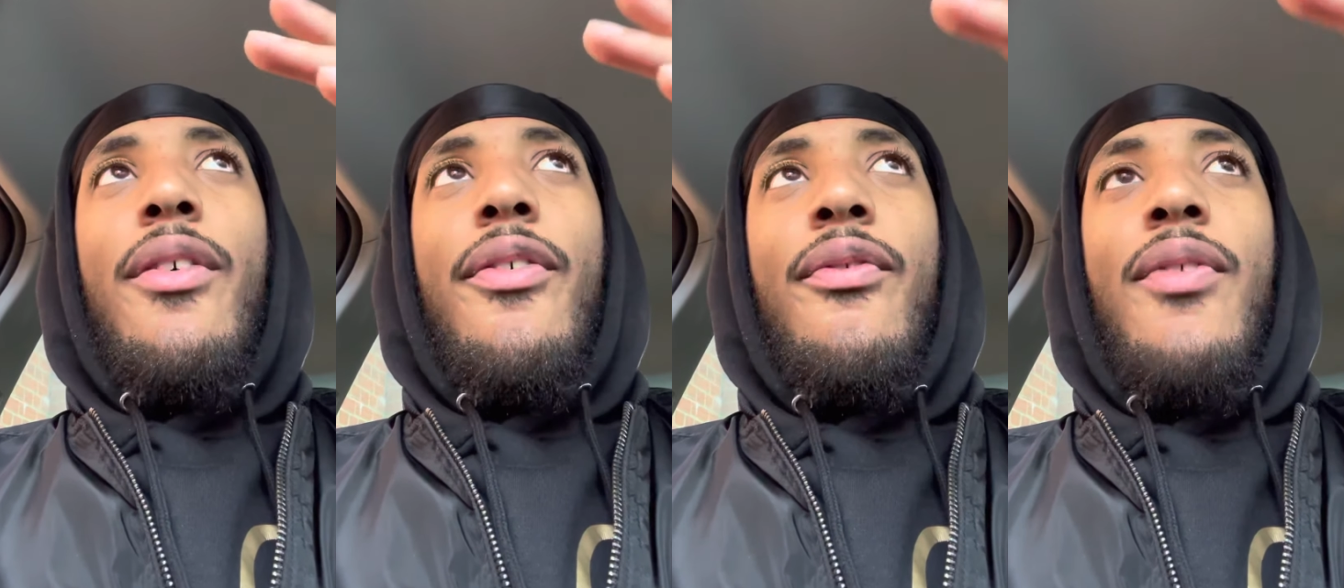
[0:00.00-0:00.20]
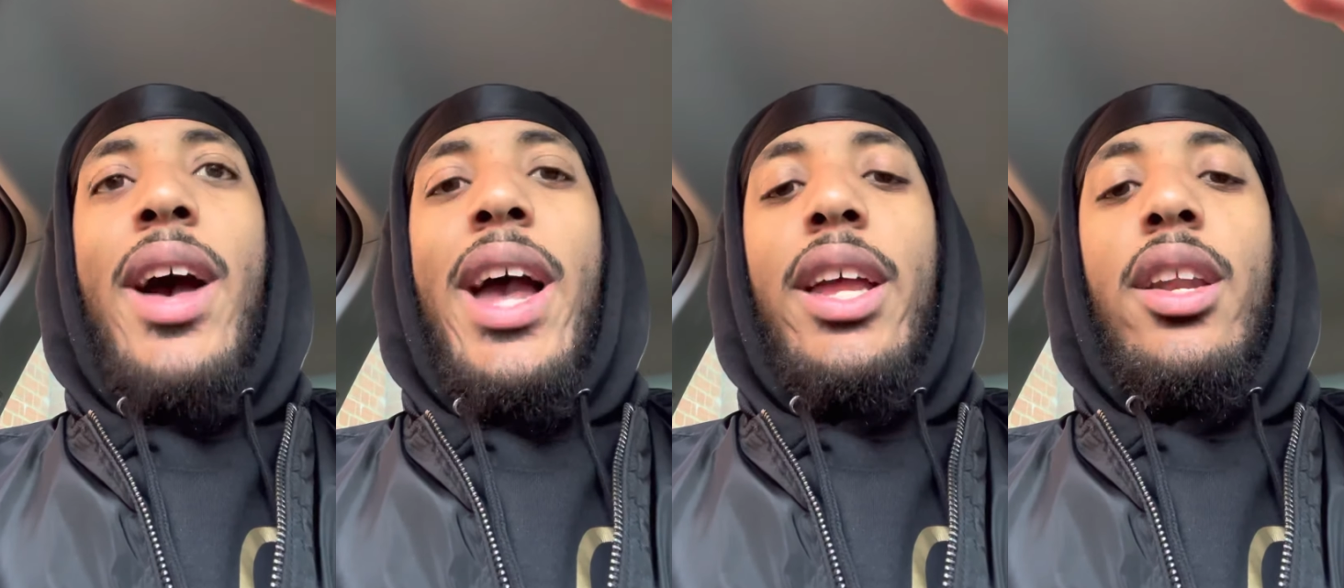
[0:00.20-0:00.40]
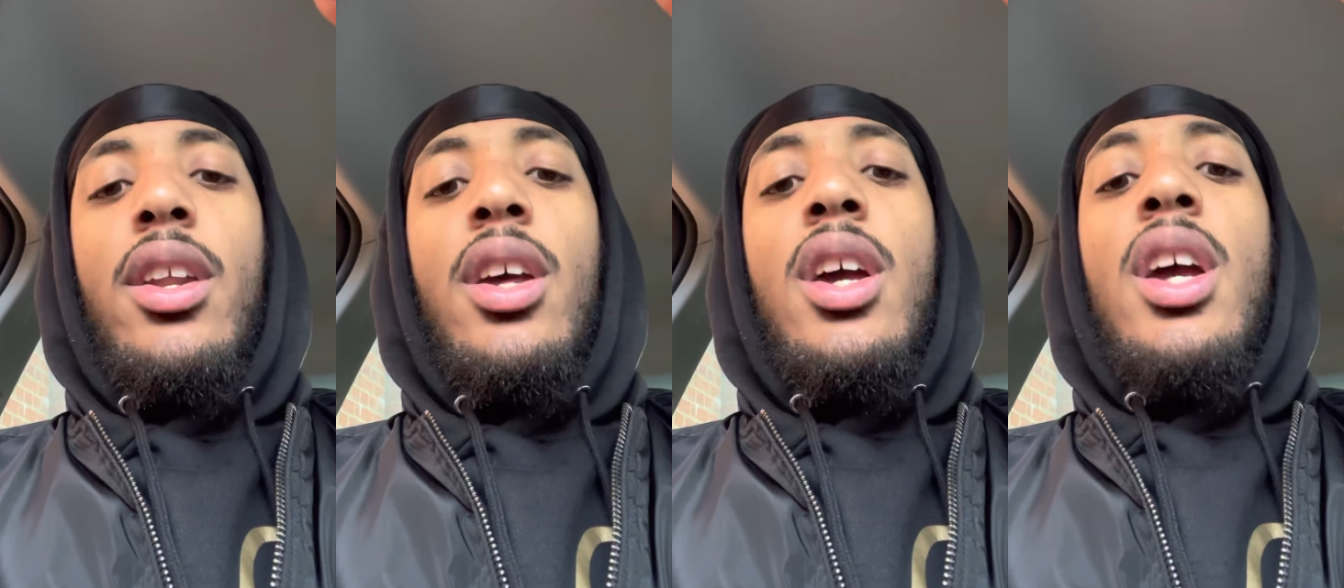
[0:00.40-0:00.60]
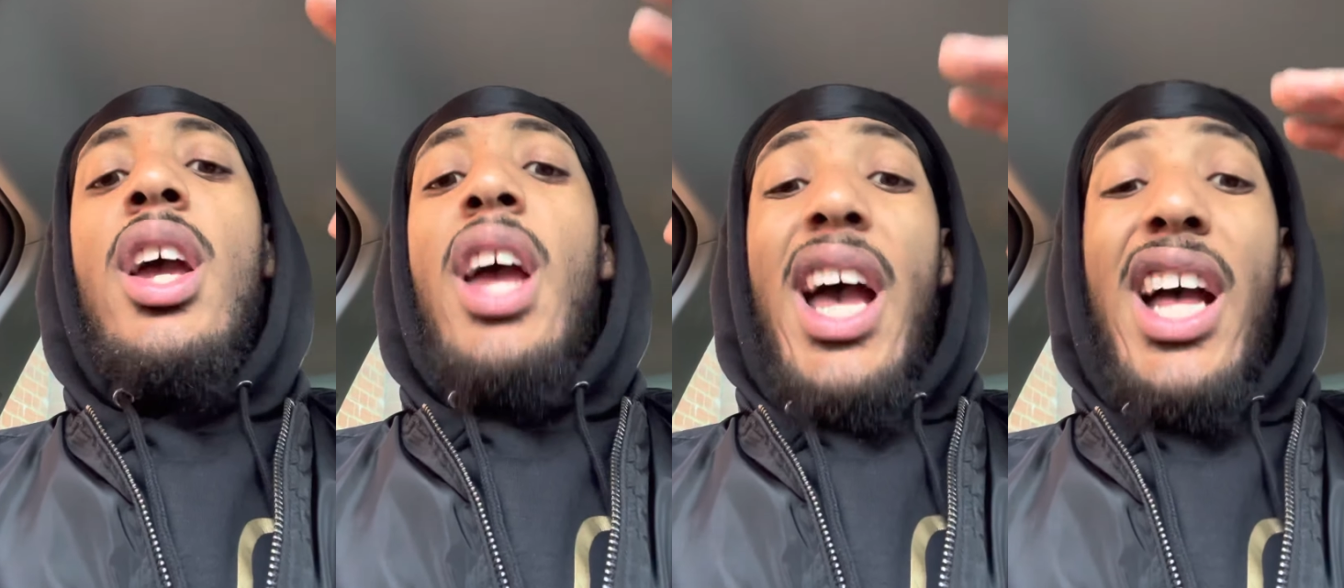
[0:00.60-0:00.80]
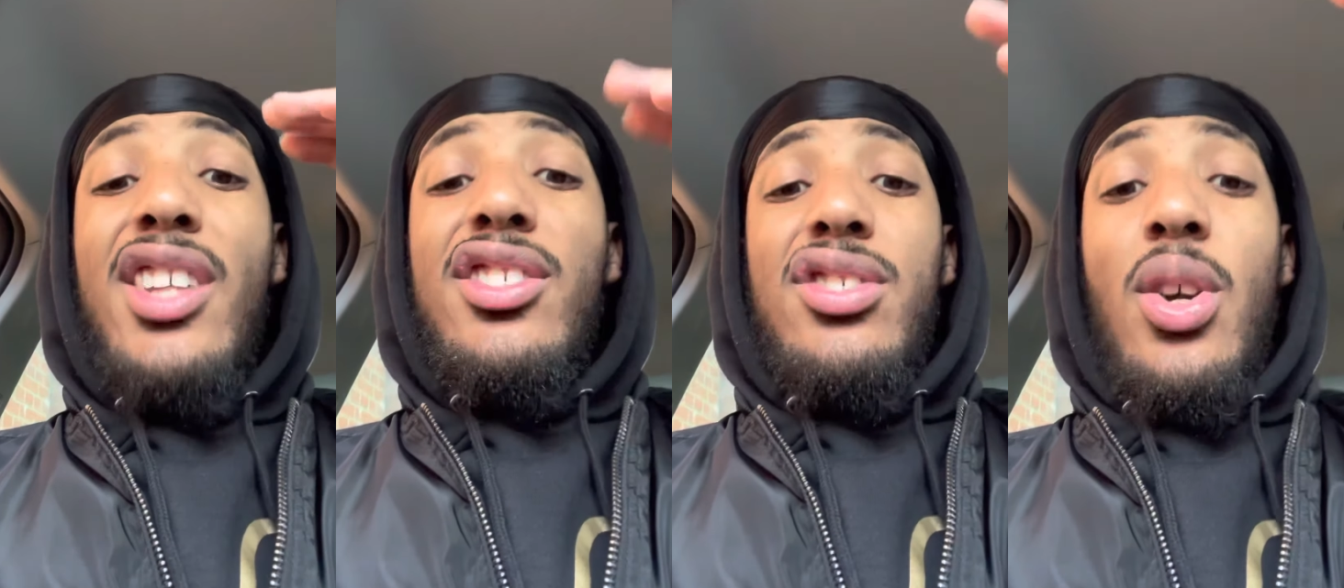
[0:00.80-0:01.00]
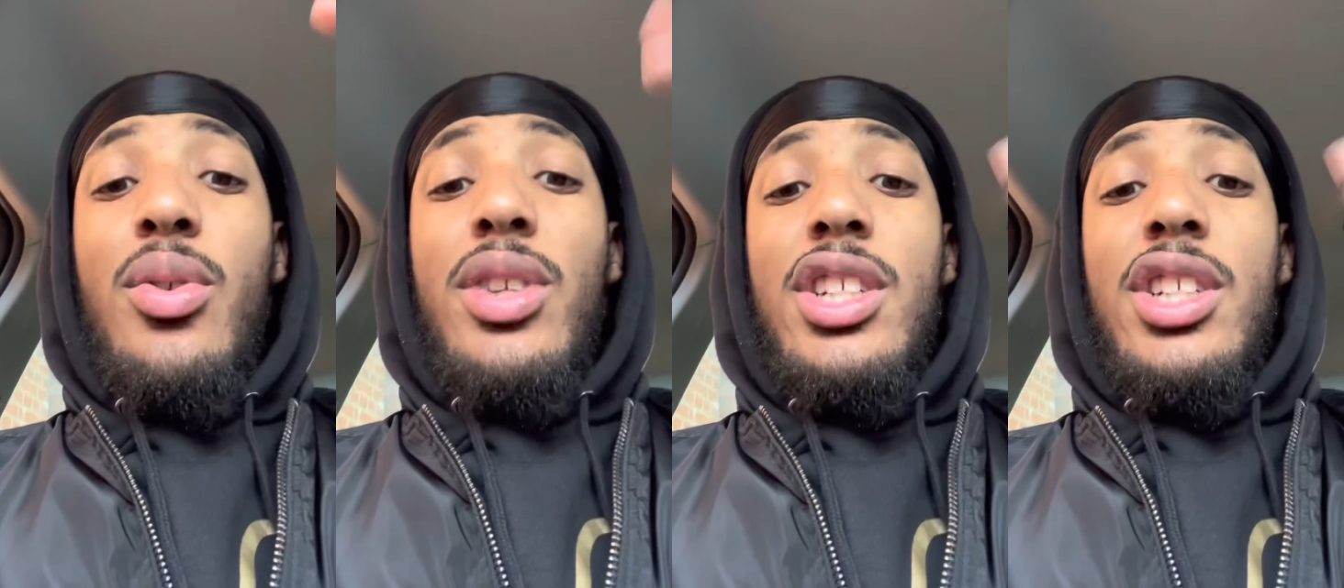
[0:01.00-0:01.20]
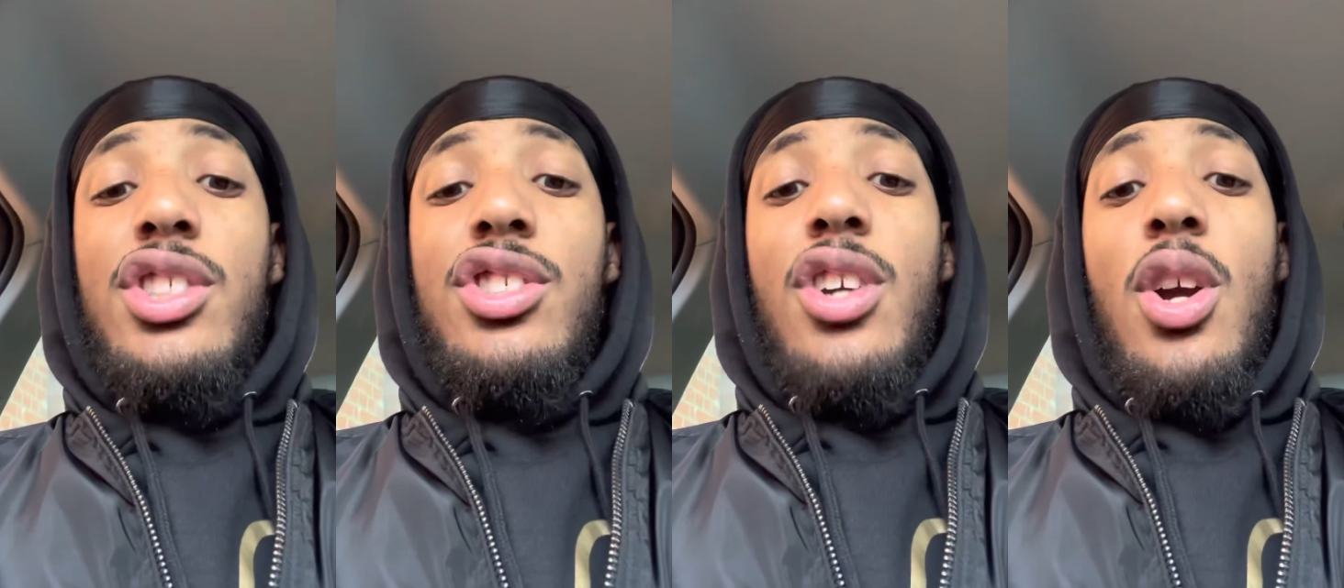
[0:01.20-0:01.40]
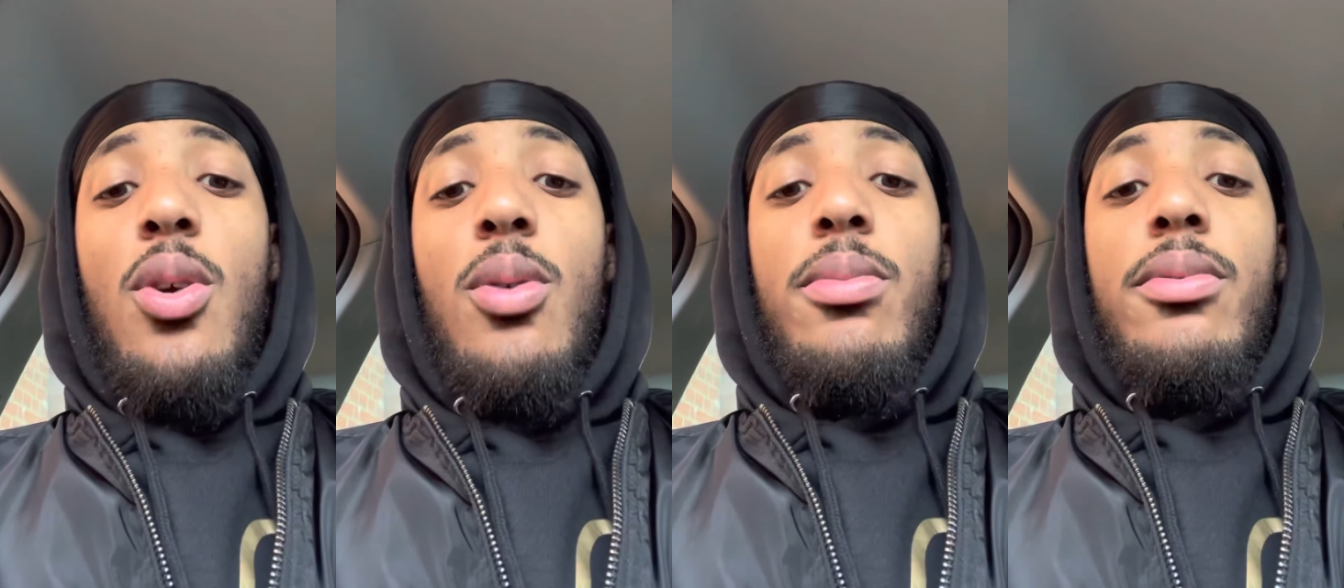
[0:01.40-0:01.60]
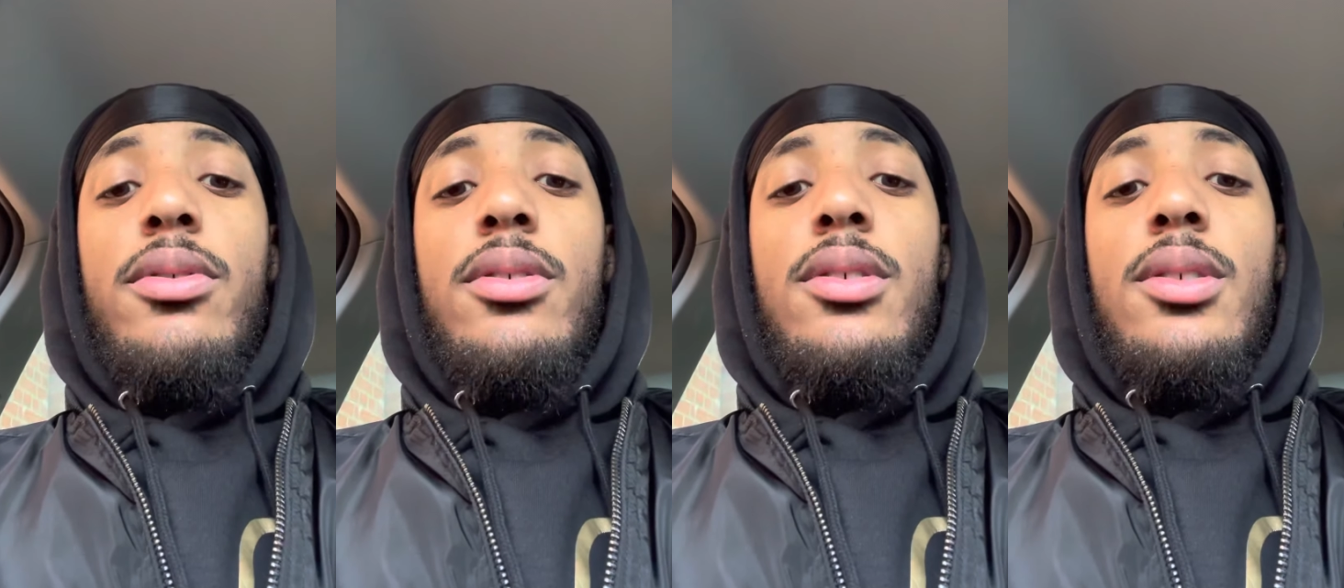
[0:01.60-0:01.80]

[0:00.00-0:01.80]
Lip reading: fine. And so did Job.